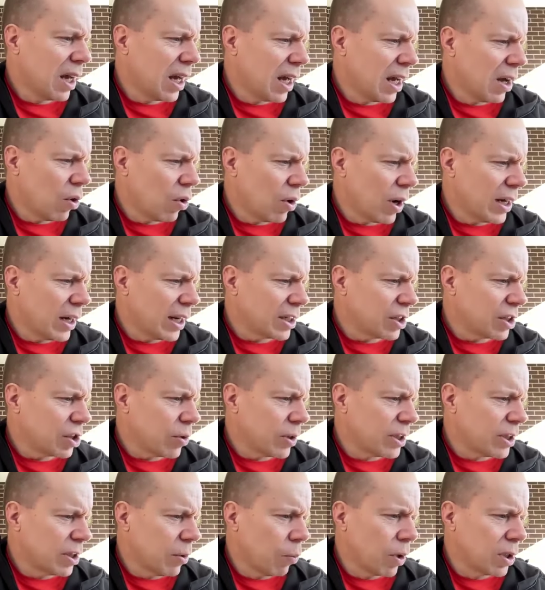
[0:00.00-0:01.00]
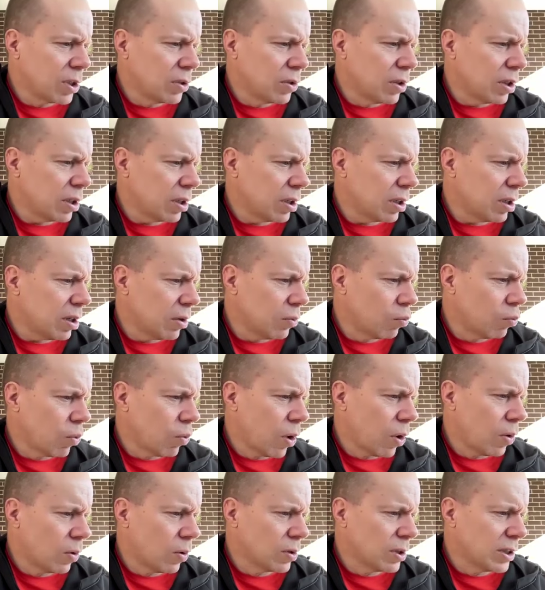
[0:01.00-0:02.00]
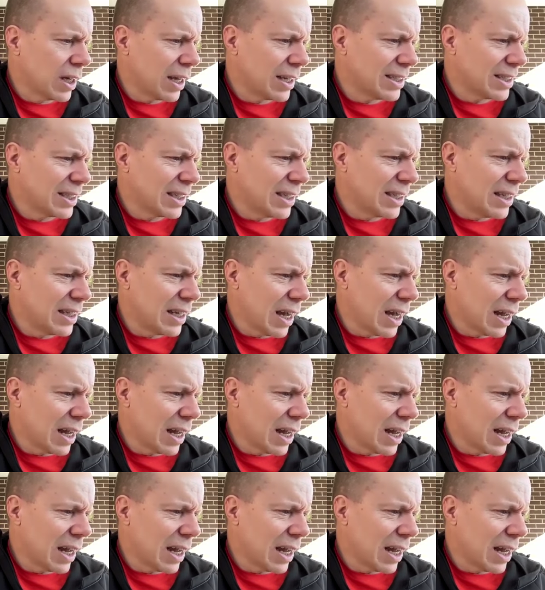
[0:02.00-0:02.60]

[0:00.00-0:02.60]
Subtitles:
All right, next question. What role does